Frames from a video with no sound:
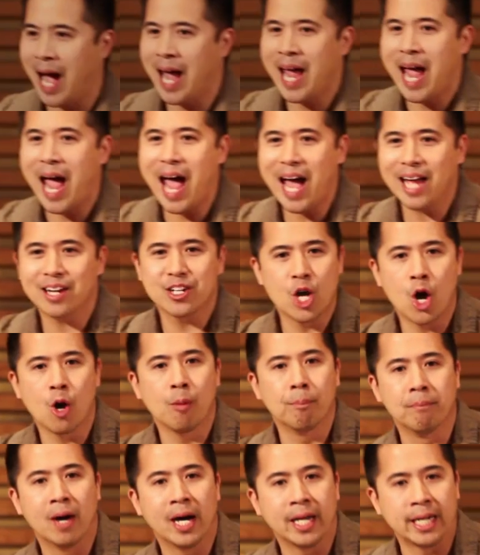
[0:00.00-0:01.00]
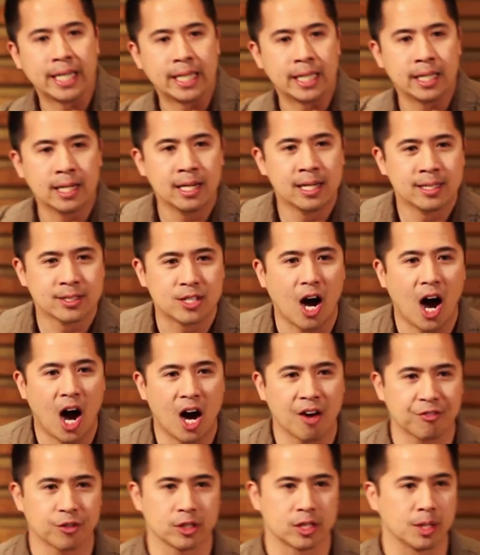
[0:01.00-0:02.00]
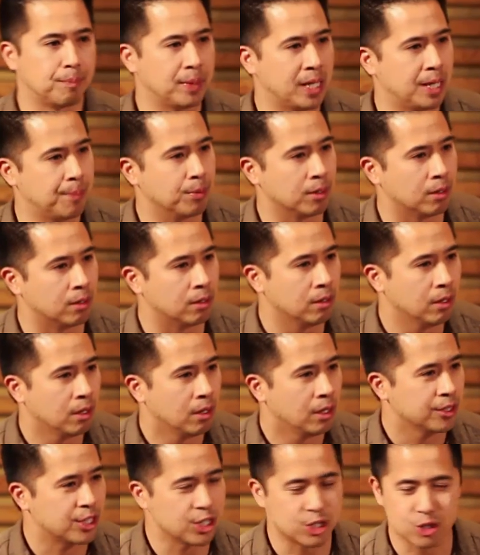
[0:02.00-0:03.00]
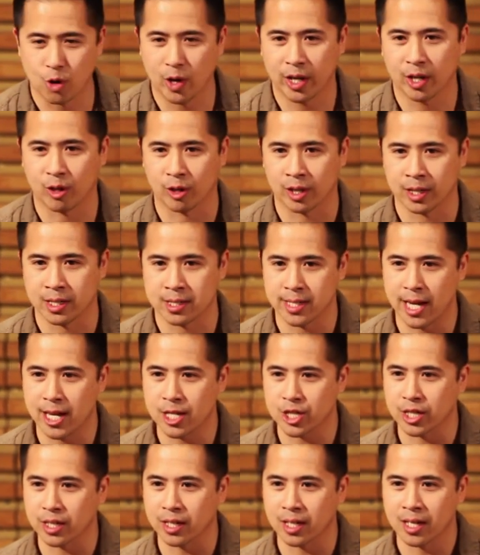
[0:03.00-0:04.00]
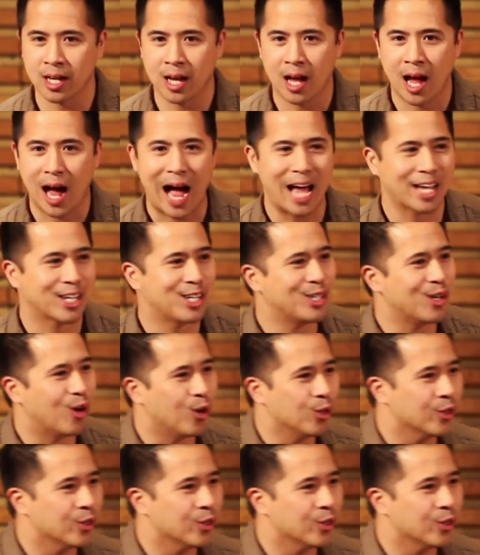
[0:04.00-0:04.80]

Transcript: I had no money to offer to people to join our organization. I could